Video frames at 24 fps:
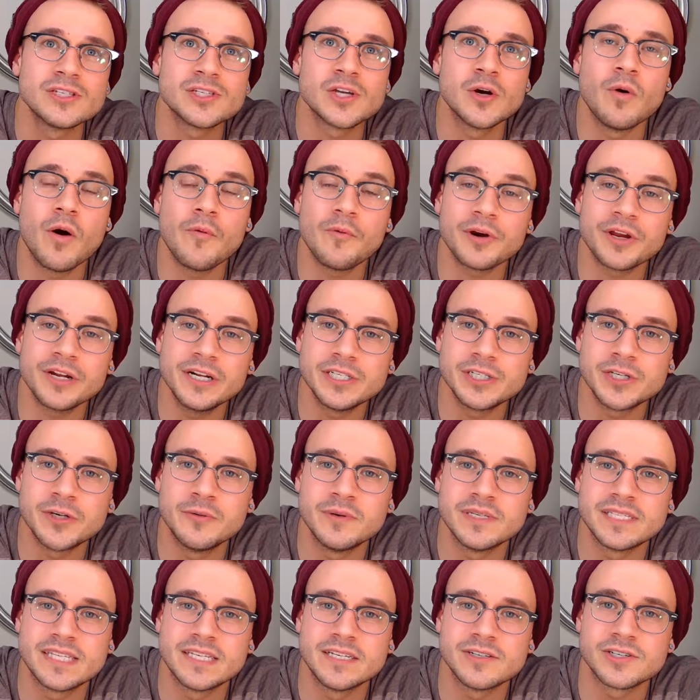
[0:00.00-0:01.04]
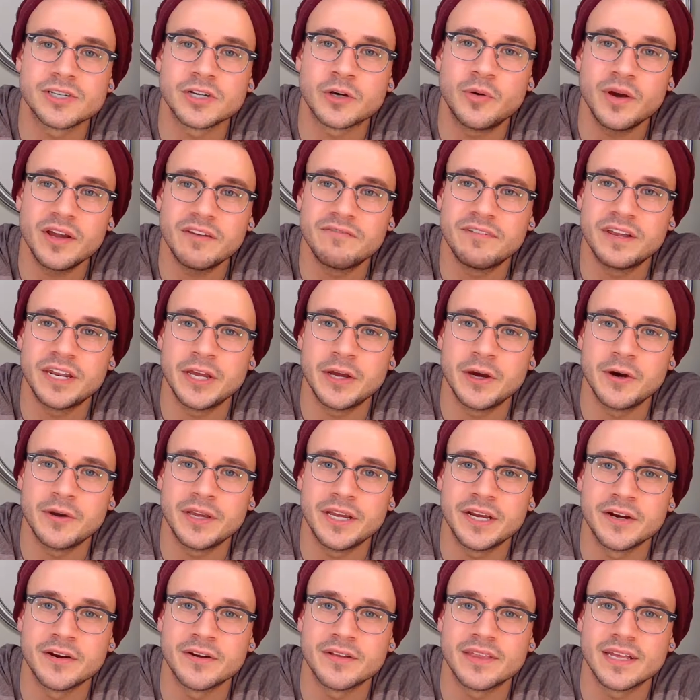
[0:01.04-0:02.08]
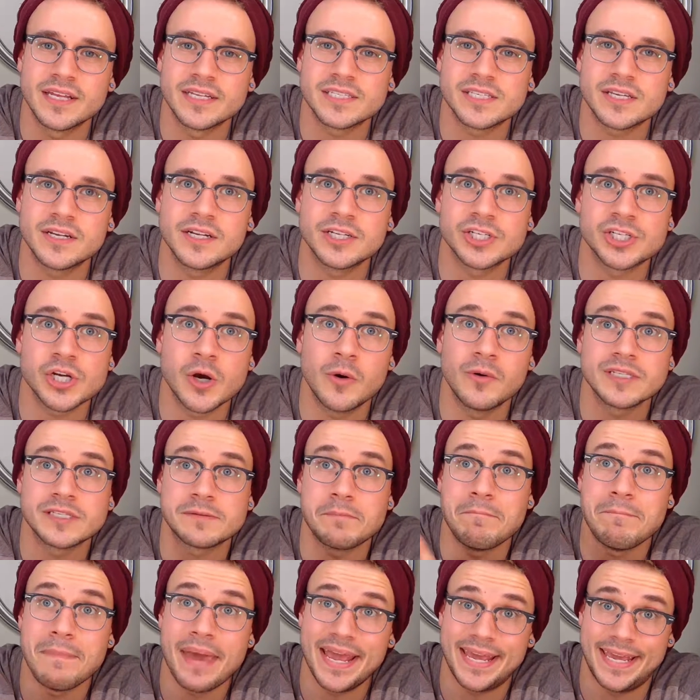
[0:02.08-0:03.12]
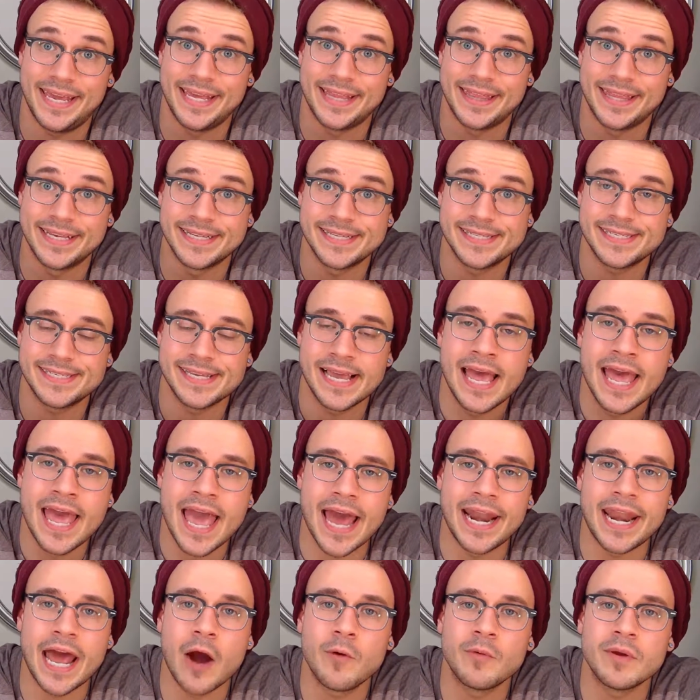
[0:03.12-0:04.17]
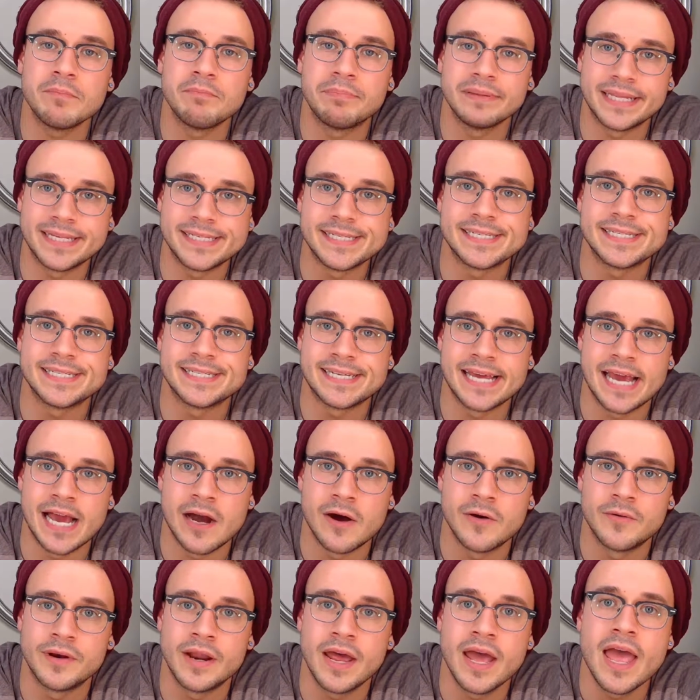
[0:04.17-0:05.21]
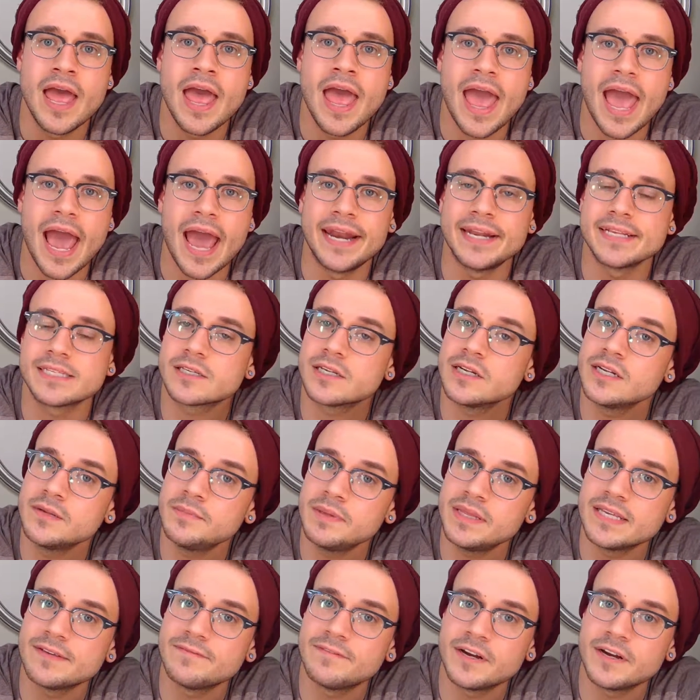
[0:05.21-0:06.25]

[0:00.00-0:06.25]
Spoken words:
So what we're going to do is there's a quick video here that's going to show us making this and how we blend it down. And it's going to